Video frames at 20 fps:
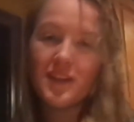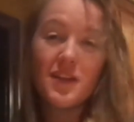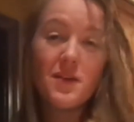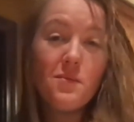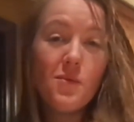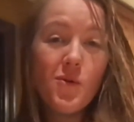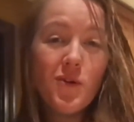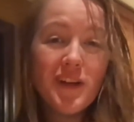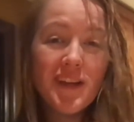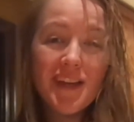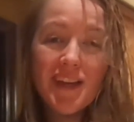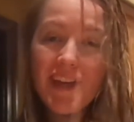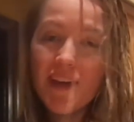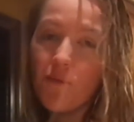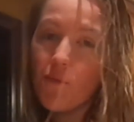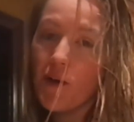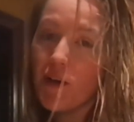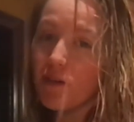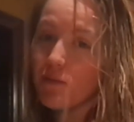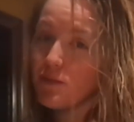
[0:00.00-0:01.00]
Good morning
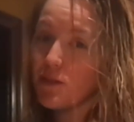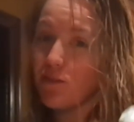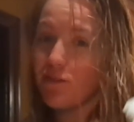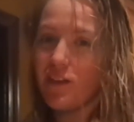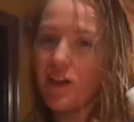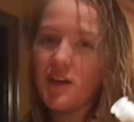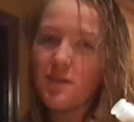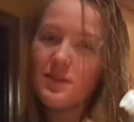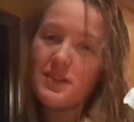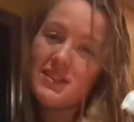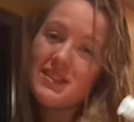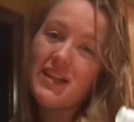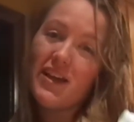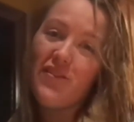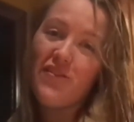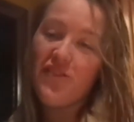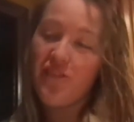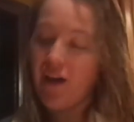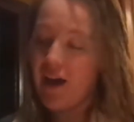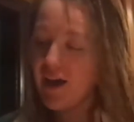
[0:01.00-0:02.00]
and welcome to Vlogmas Day
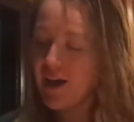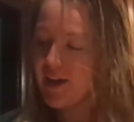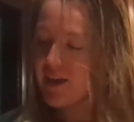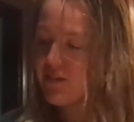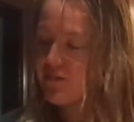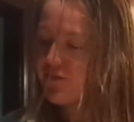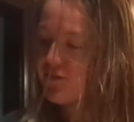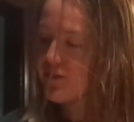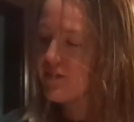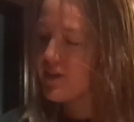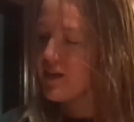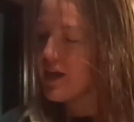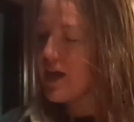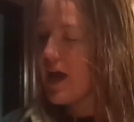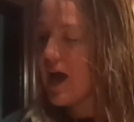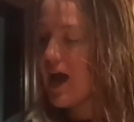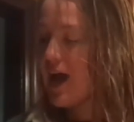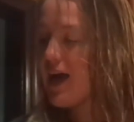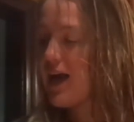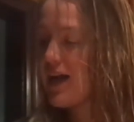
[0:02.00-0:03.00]
5.
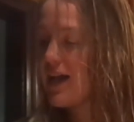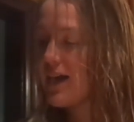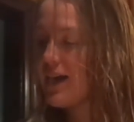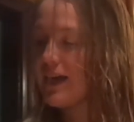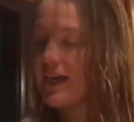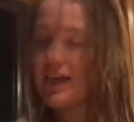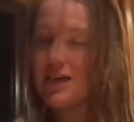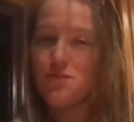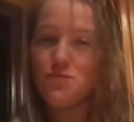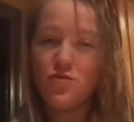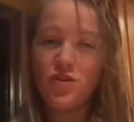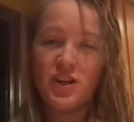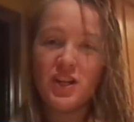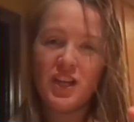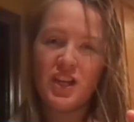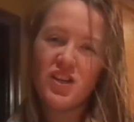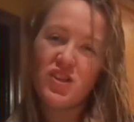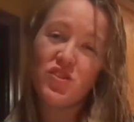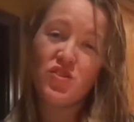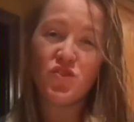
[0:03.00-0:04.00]
I am
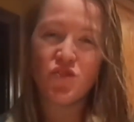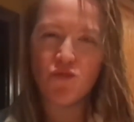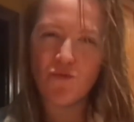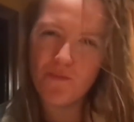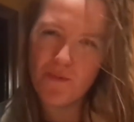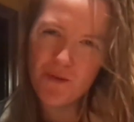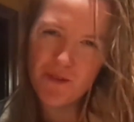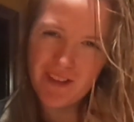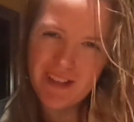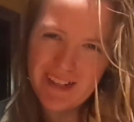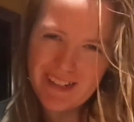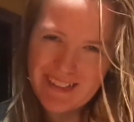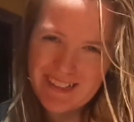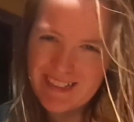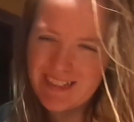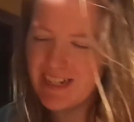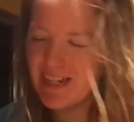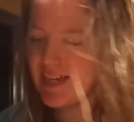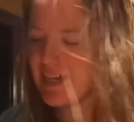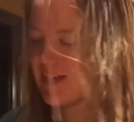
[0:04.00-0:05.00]
running super late
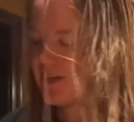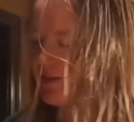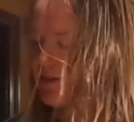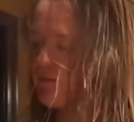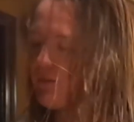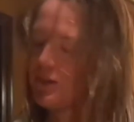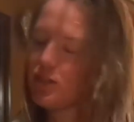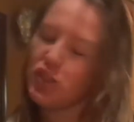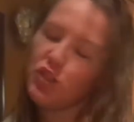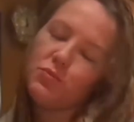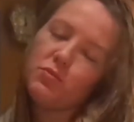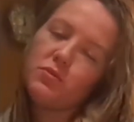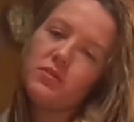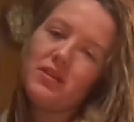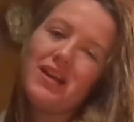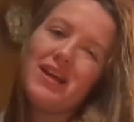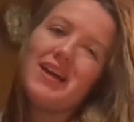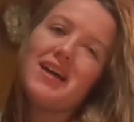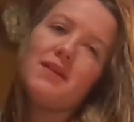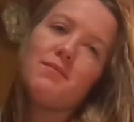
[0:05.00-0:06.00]
today. By super
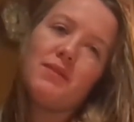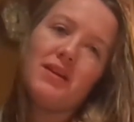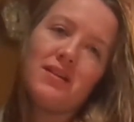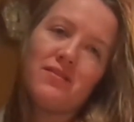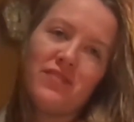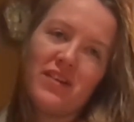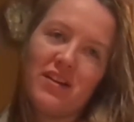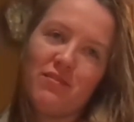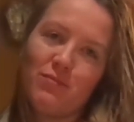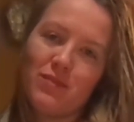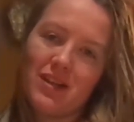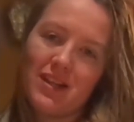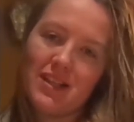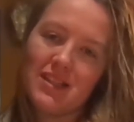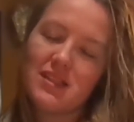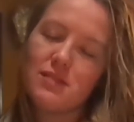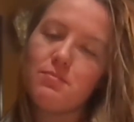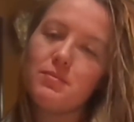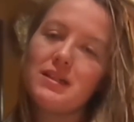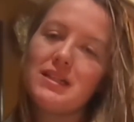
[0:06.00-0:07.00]
late, I mean 5
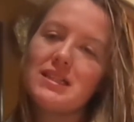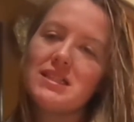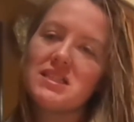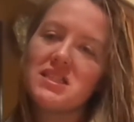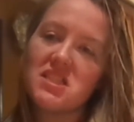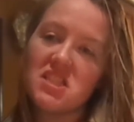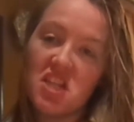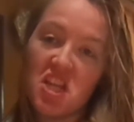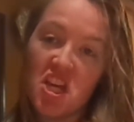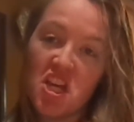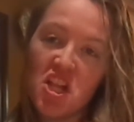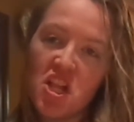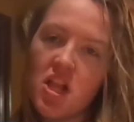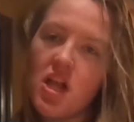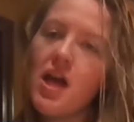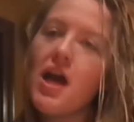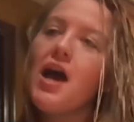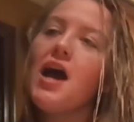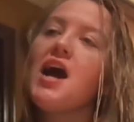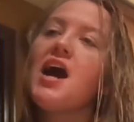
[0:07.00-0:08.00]
minutes, but still,
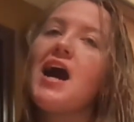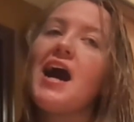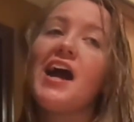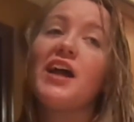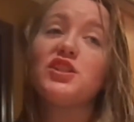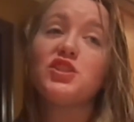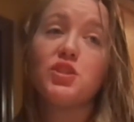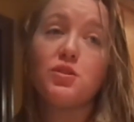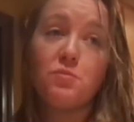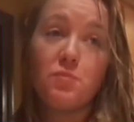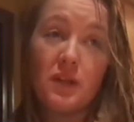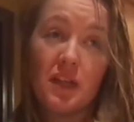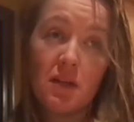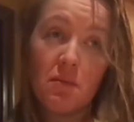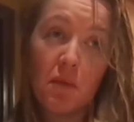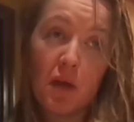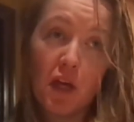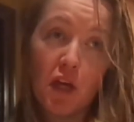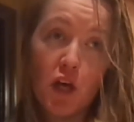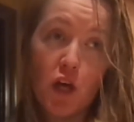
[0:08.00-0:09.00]
I should be in
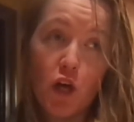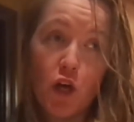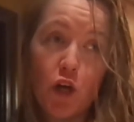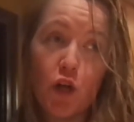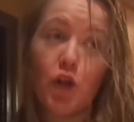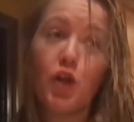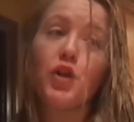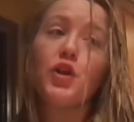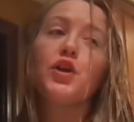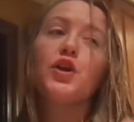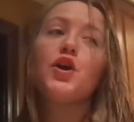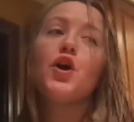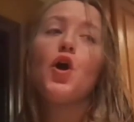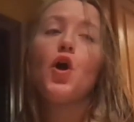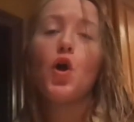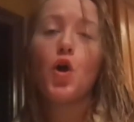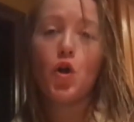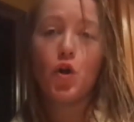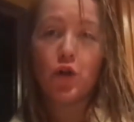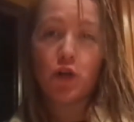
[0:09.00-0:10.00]
my car
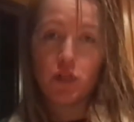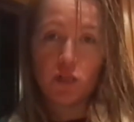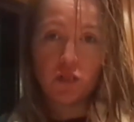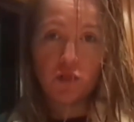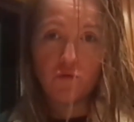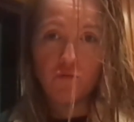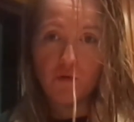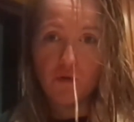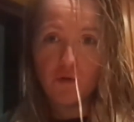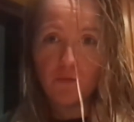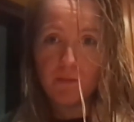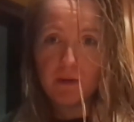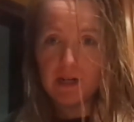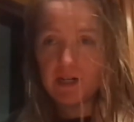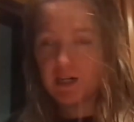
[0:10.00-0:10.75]
already on the road by